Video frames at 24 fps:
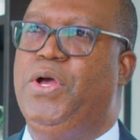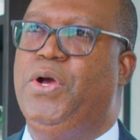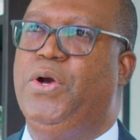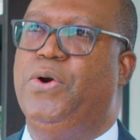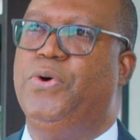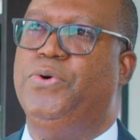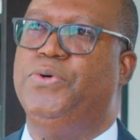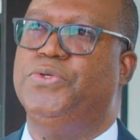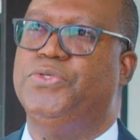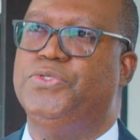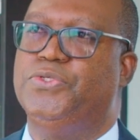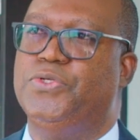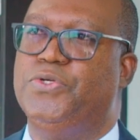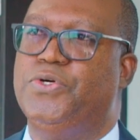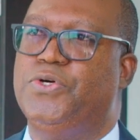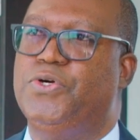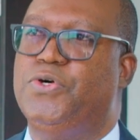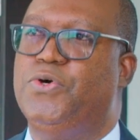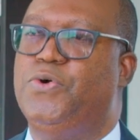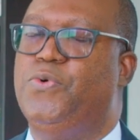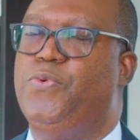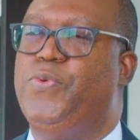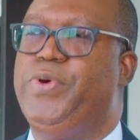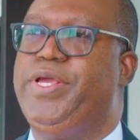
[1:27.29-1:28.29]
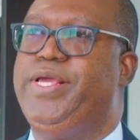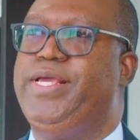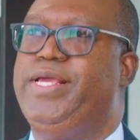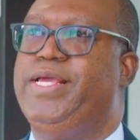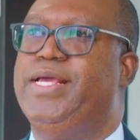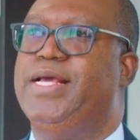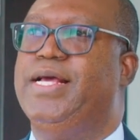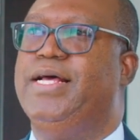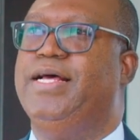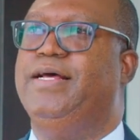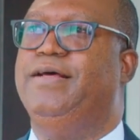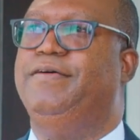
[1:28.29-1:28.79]
Also, we
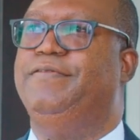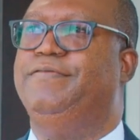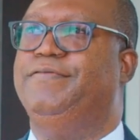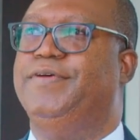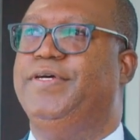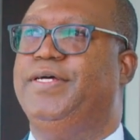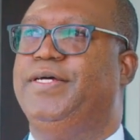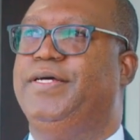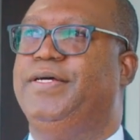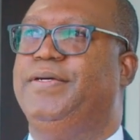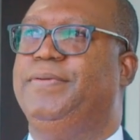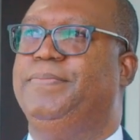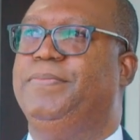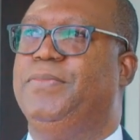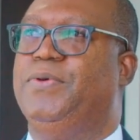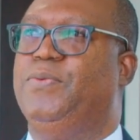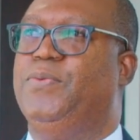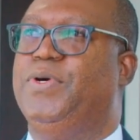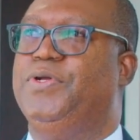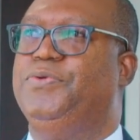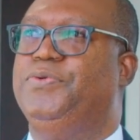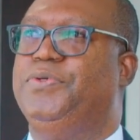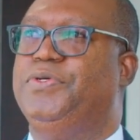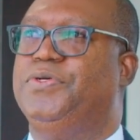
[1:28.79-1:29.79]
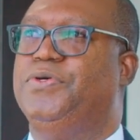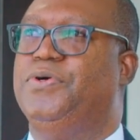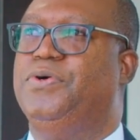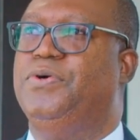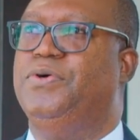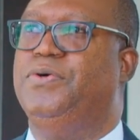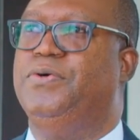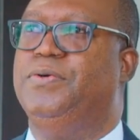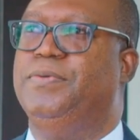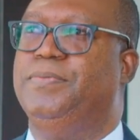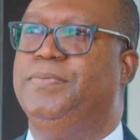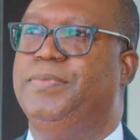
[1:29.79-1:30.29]
have what we
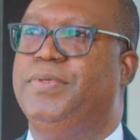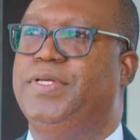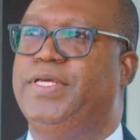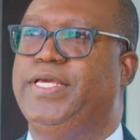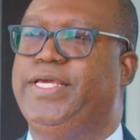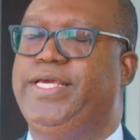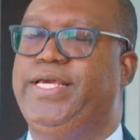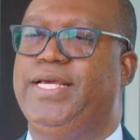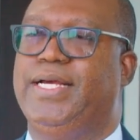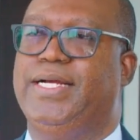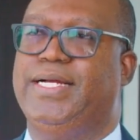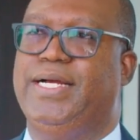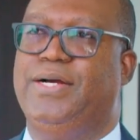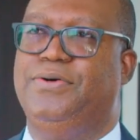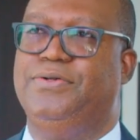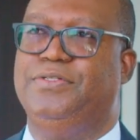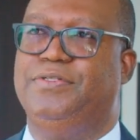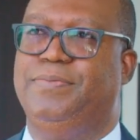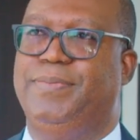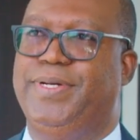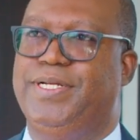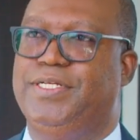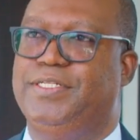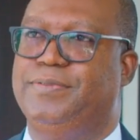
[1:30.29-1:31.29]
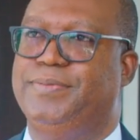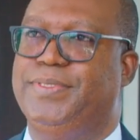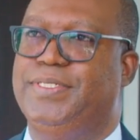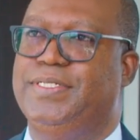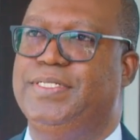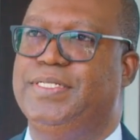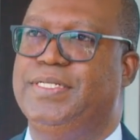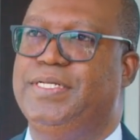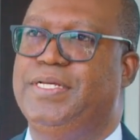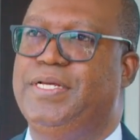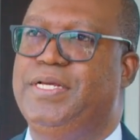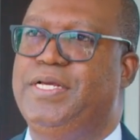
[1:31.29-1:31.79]
call key account
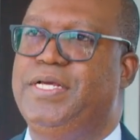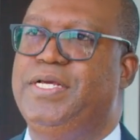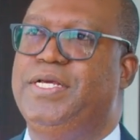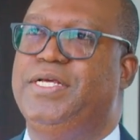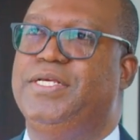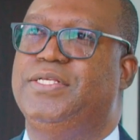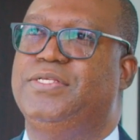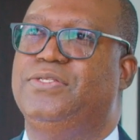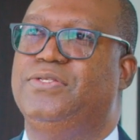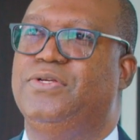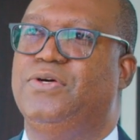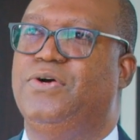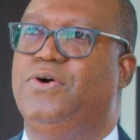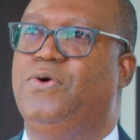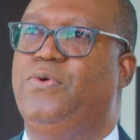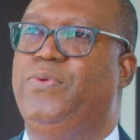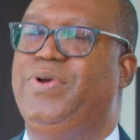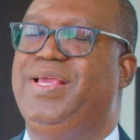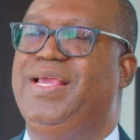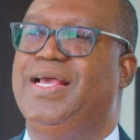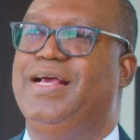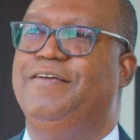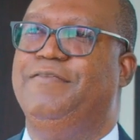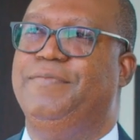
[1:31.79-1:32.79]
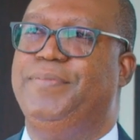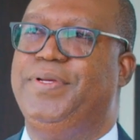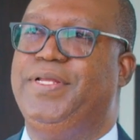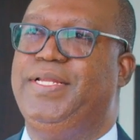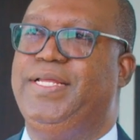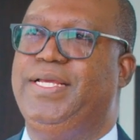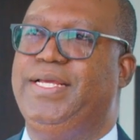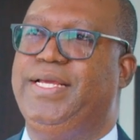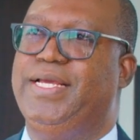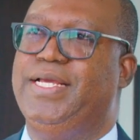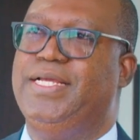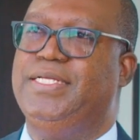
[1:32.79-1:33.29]
management. So we have been
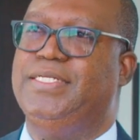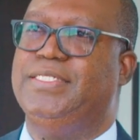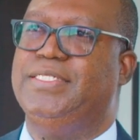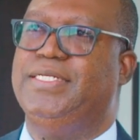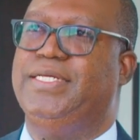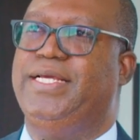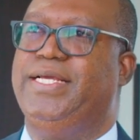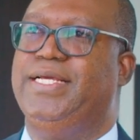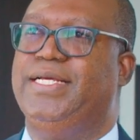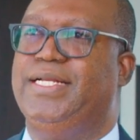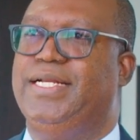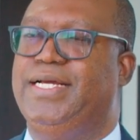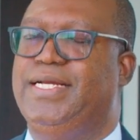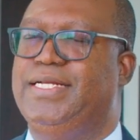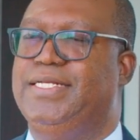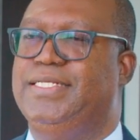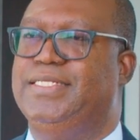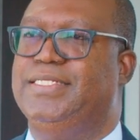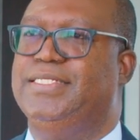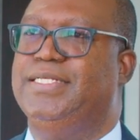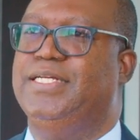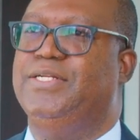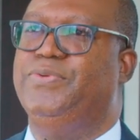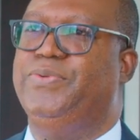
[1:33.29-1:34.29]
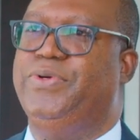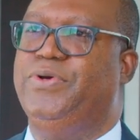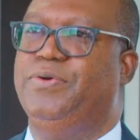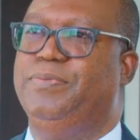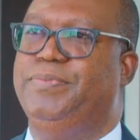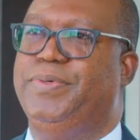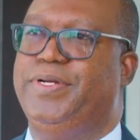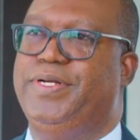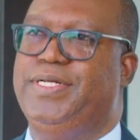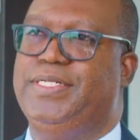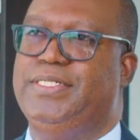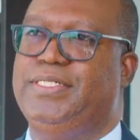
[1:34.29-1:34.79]
engaging airlines that were
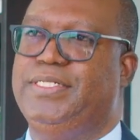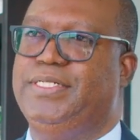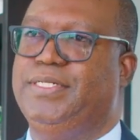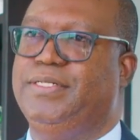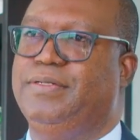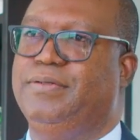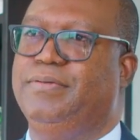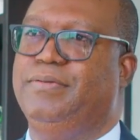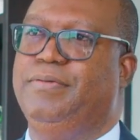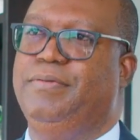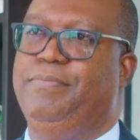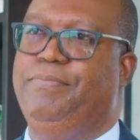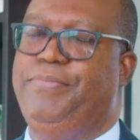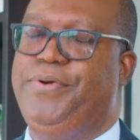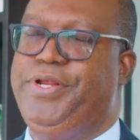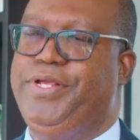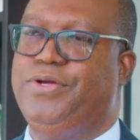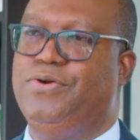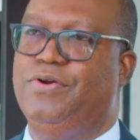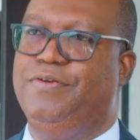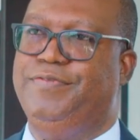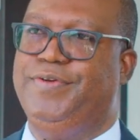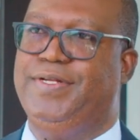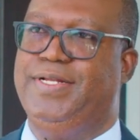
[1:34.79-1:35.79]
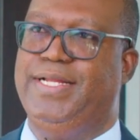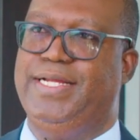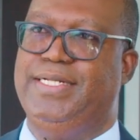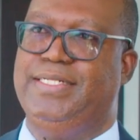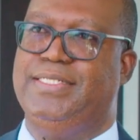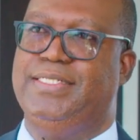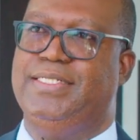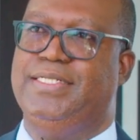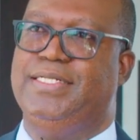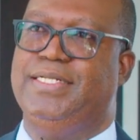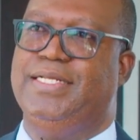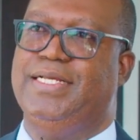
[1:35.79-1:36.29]
operating
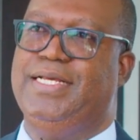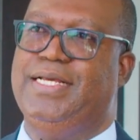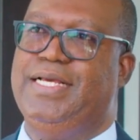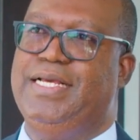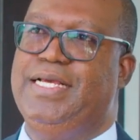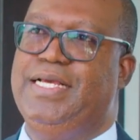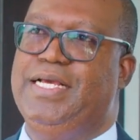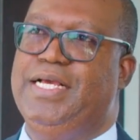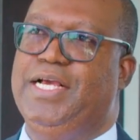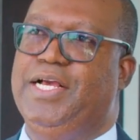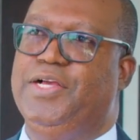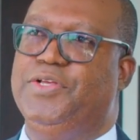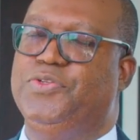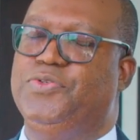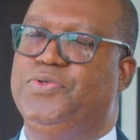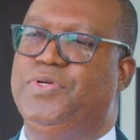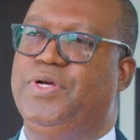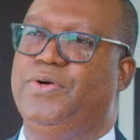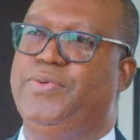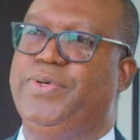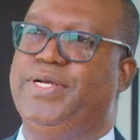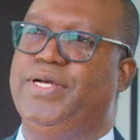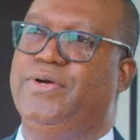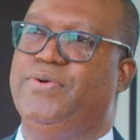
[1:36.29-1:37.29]
pre-COVID-19. As you are aware,